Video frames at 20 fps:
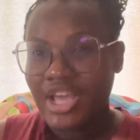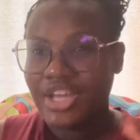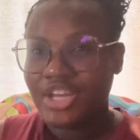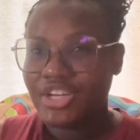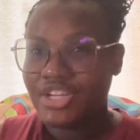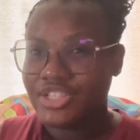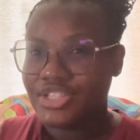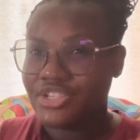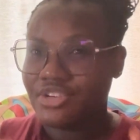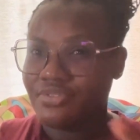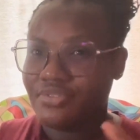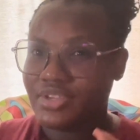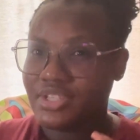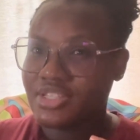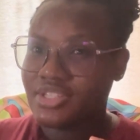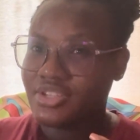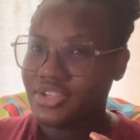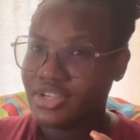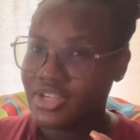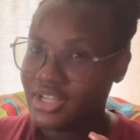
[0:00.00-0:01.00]
the cervix
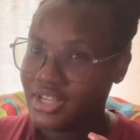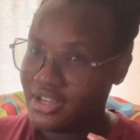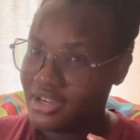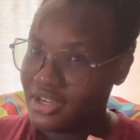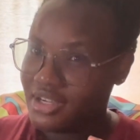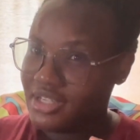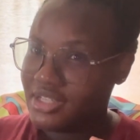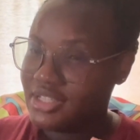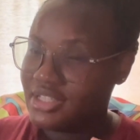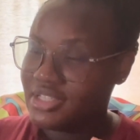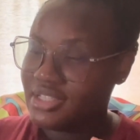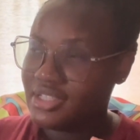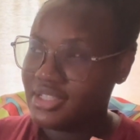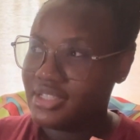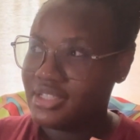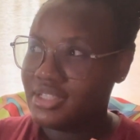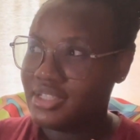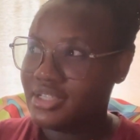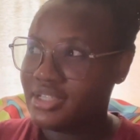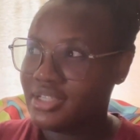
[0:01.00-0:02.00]
cerclage,
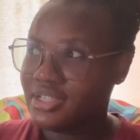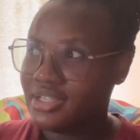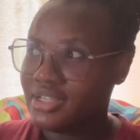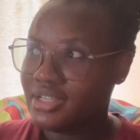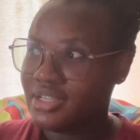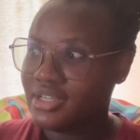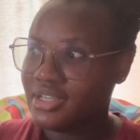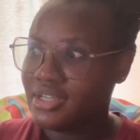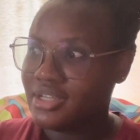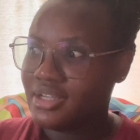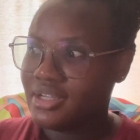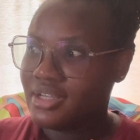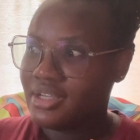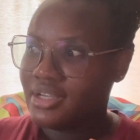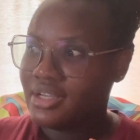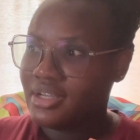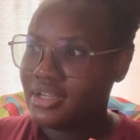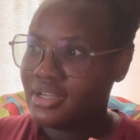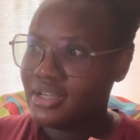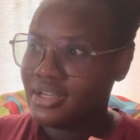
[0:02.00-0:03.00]

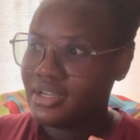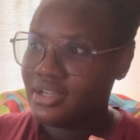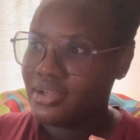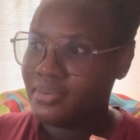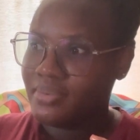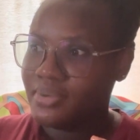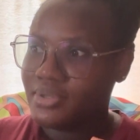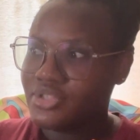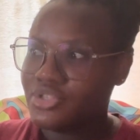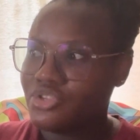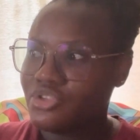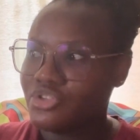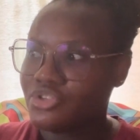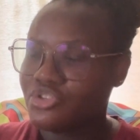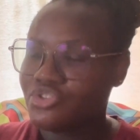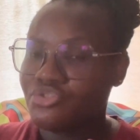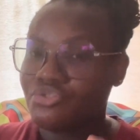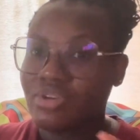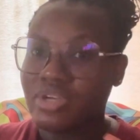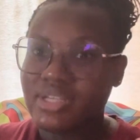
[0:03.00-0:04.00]
it was
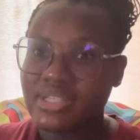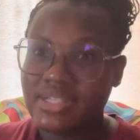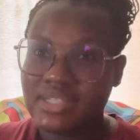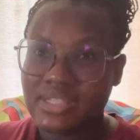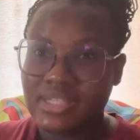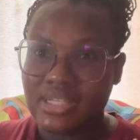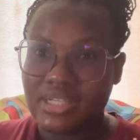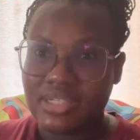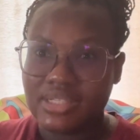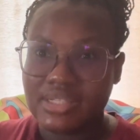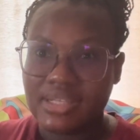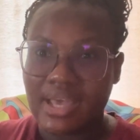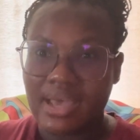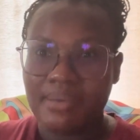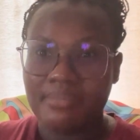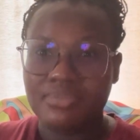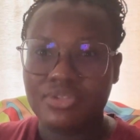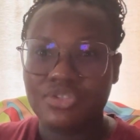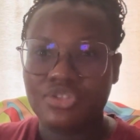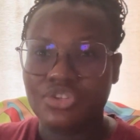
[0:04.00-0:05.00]
just resting
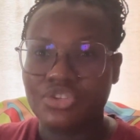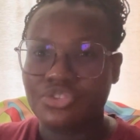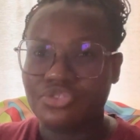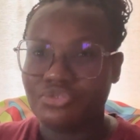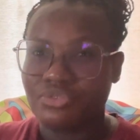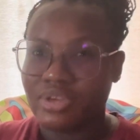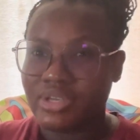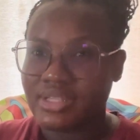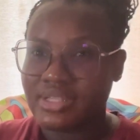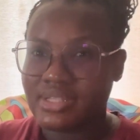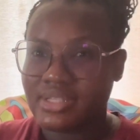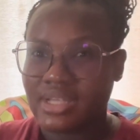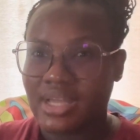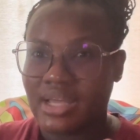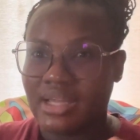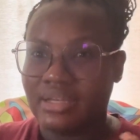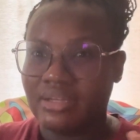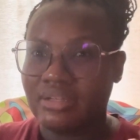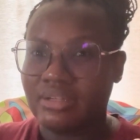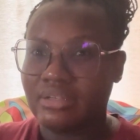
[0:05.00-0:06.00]
time, to just rest.
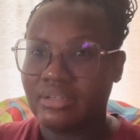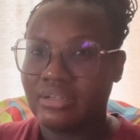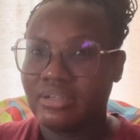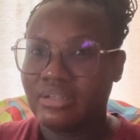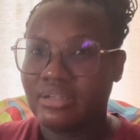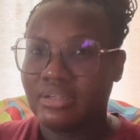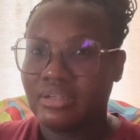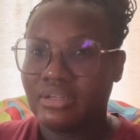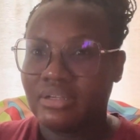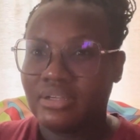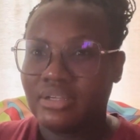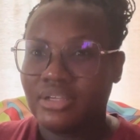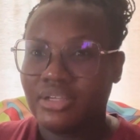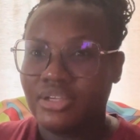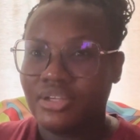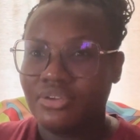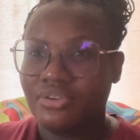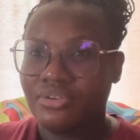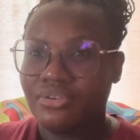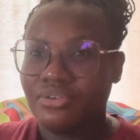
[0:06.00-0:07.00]
And
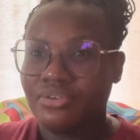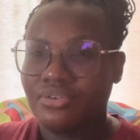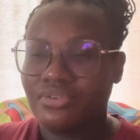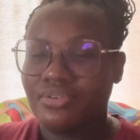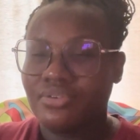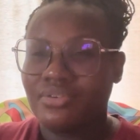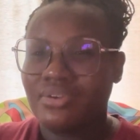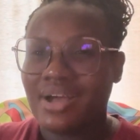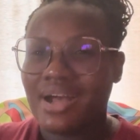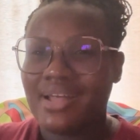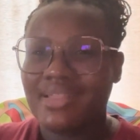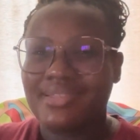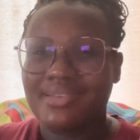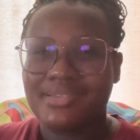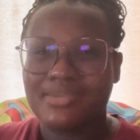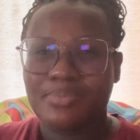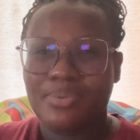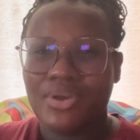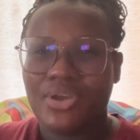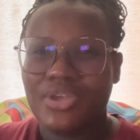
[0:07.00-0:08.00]
you know, at
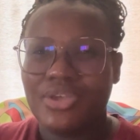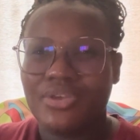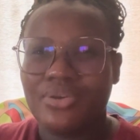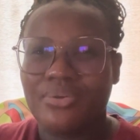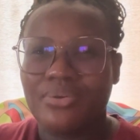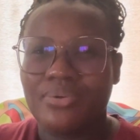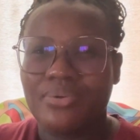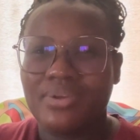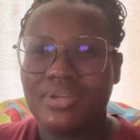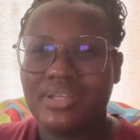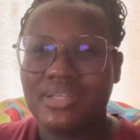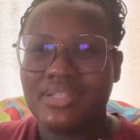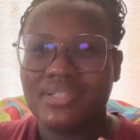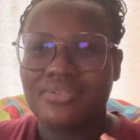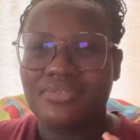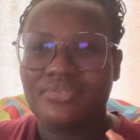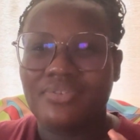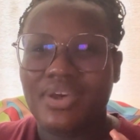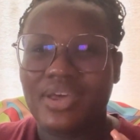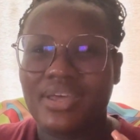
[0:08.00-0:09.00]
this point you're going to need
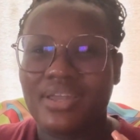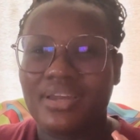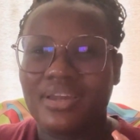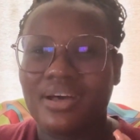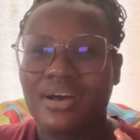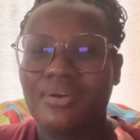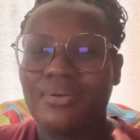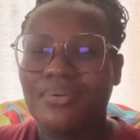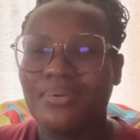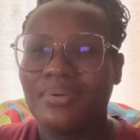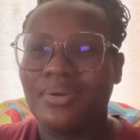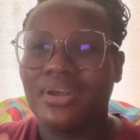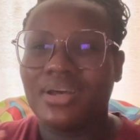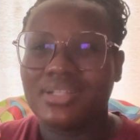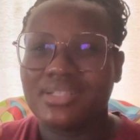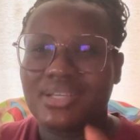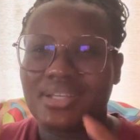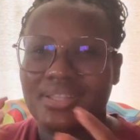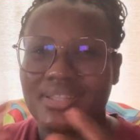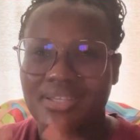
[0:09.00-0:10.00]
to find a whole
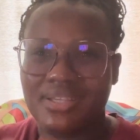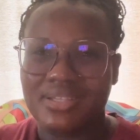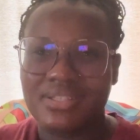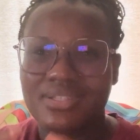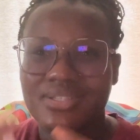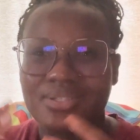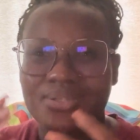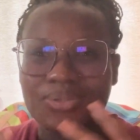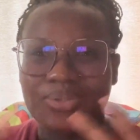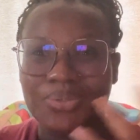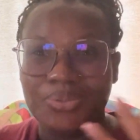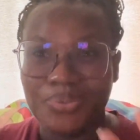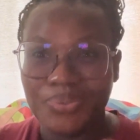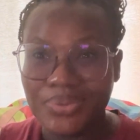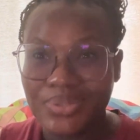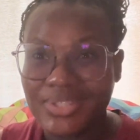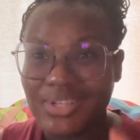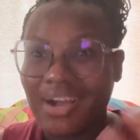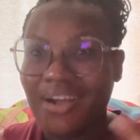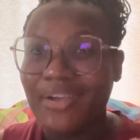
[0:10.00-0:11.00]
lot of things to do
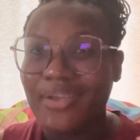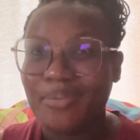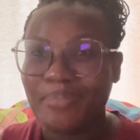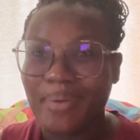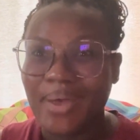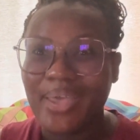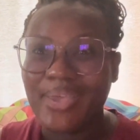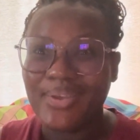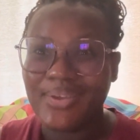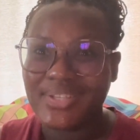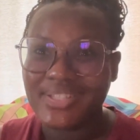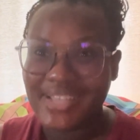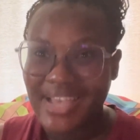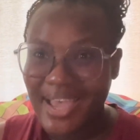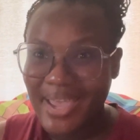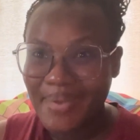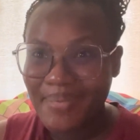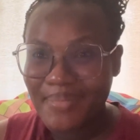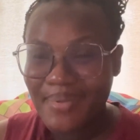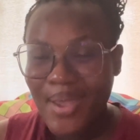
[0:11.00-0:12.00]
to occupy your
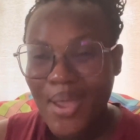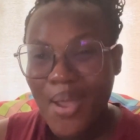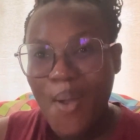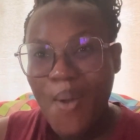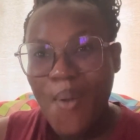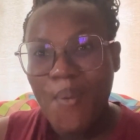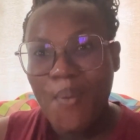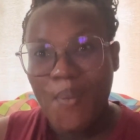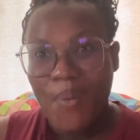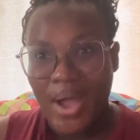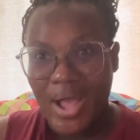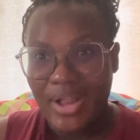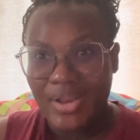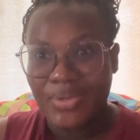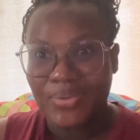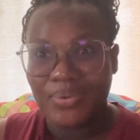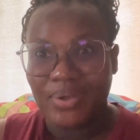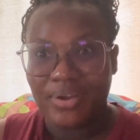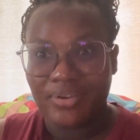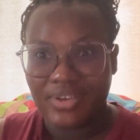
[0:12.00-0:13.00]
time while
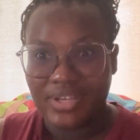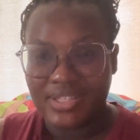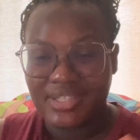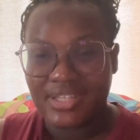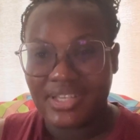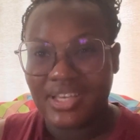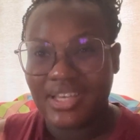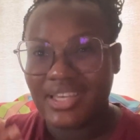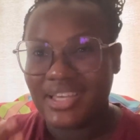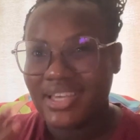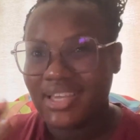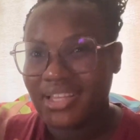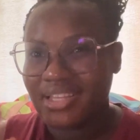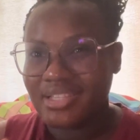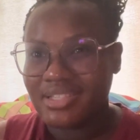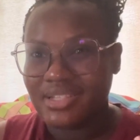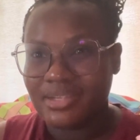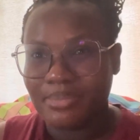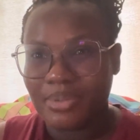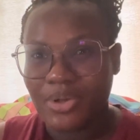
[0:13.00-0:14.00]
you are resting, because you can
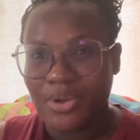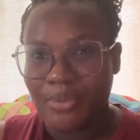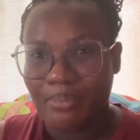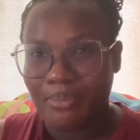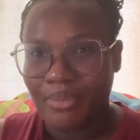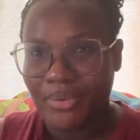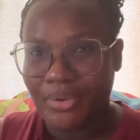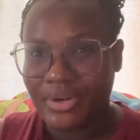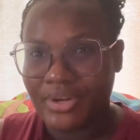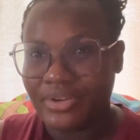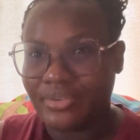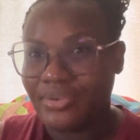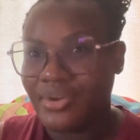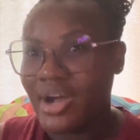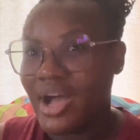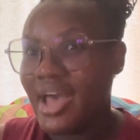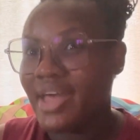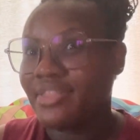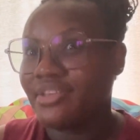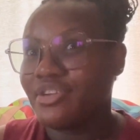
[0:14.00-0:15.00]
easily become bored.
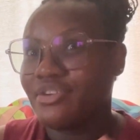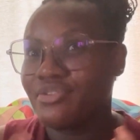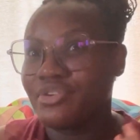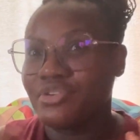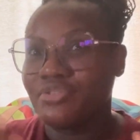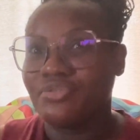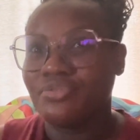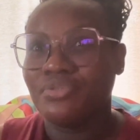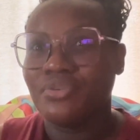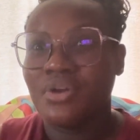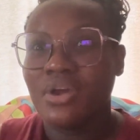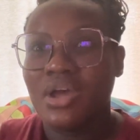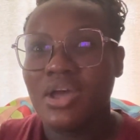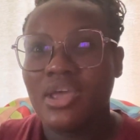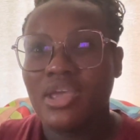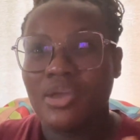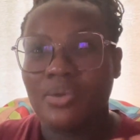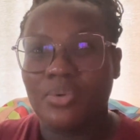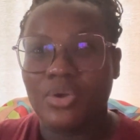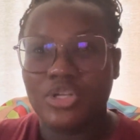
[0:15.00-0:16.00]
Either you read,
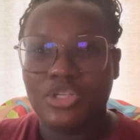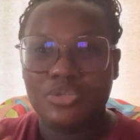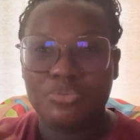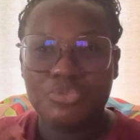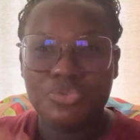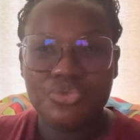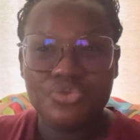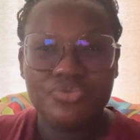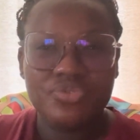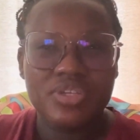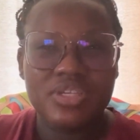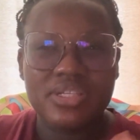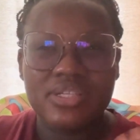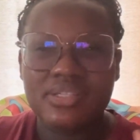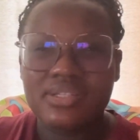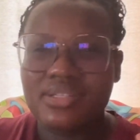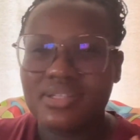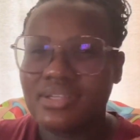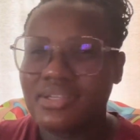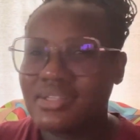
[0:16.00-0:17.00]
you watch
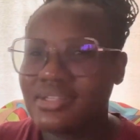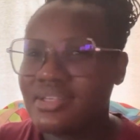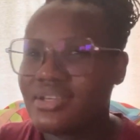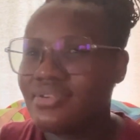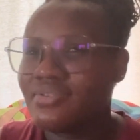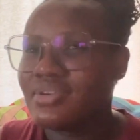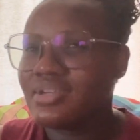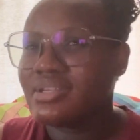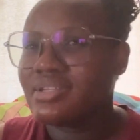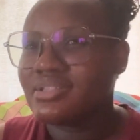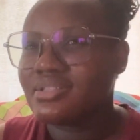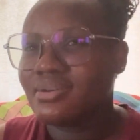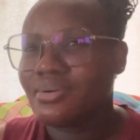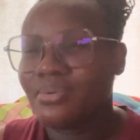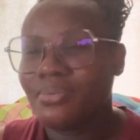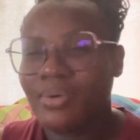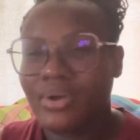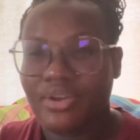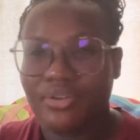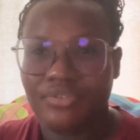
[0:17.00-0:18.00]
movies, series,
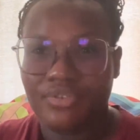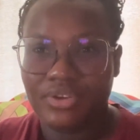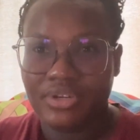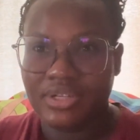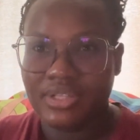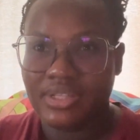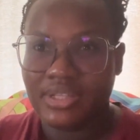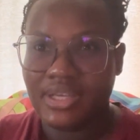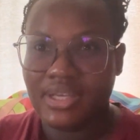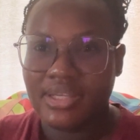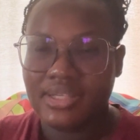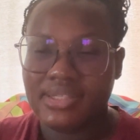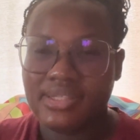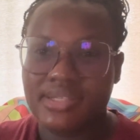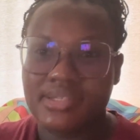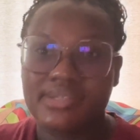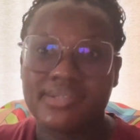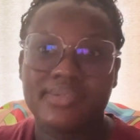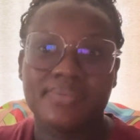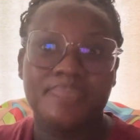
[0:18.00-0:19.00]
whatever the case
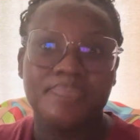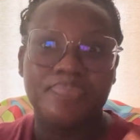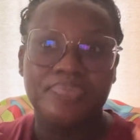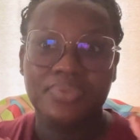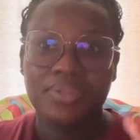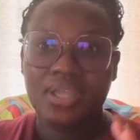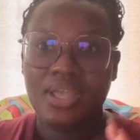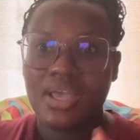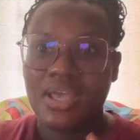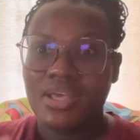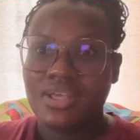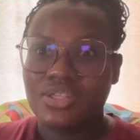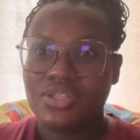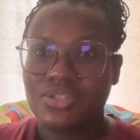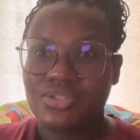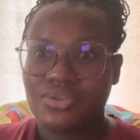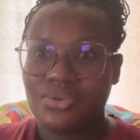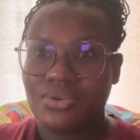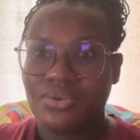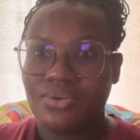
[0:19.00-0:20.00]
is.
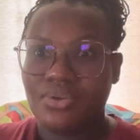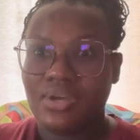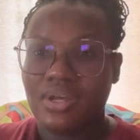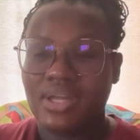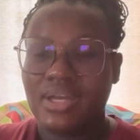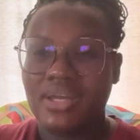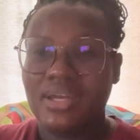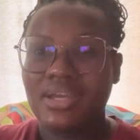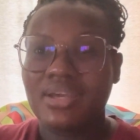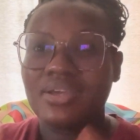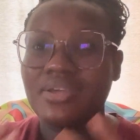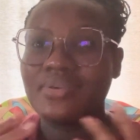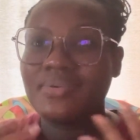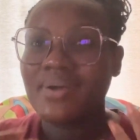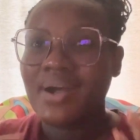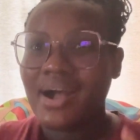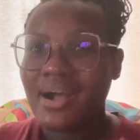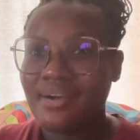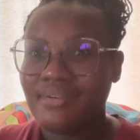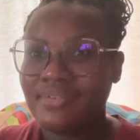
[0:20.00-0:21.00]
So there you
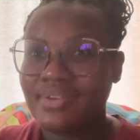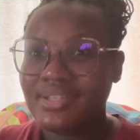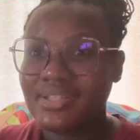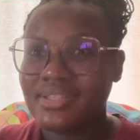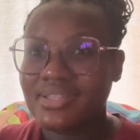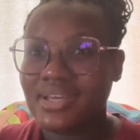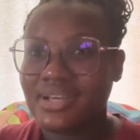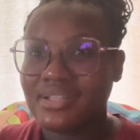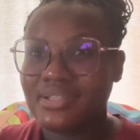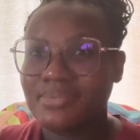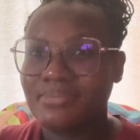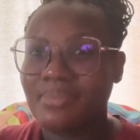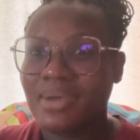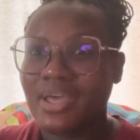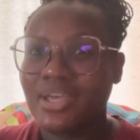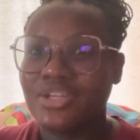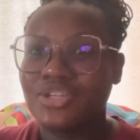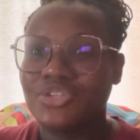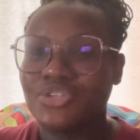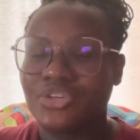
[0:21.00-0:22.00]
have it. That's
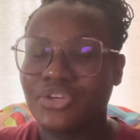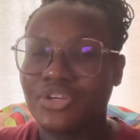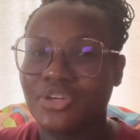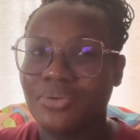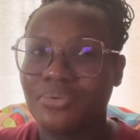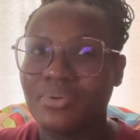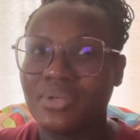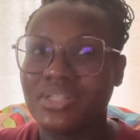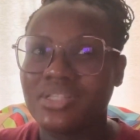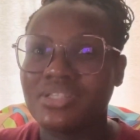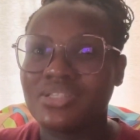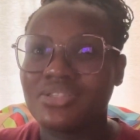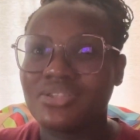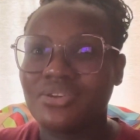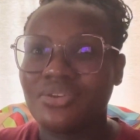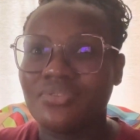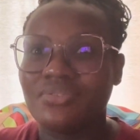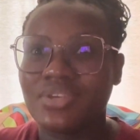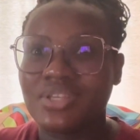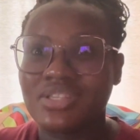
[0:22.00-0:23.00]
my journey with
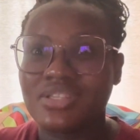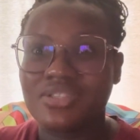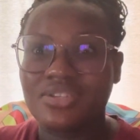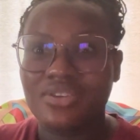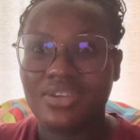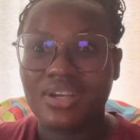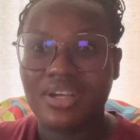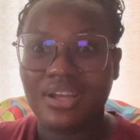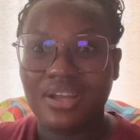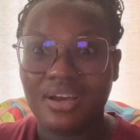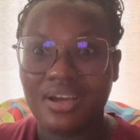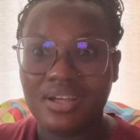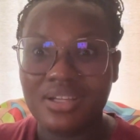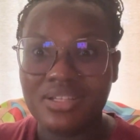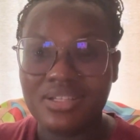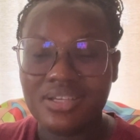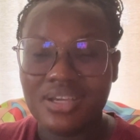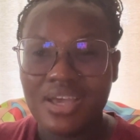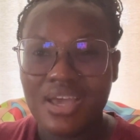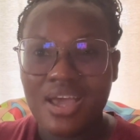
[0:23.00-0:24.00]
cervix
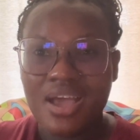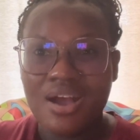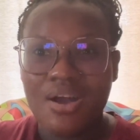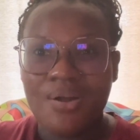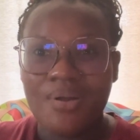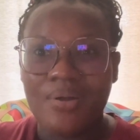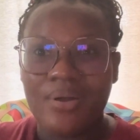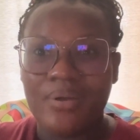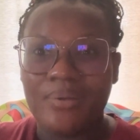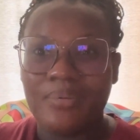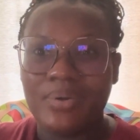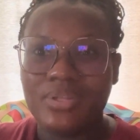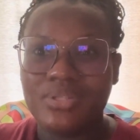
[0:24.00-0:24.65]
cerclage, or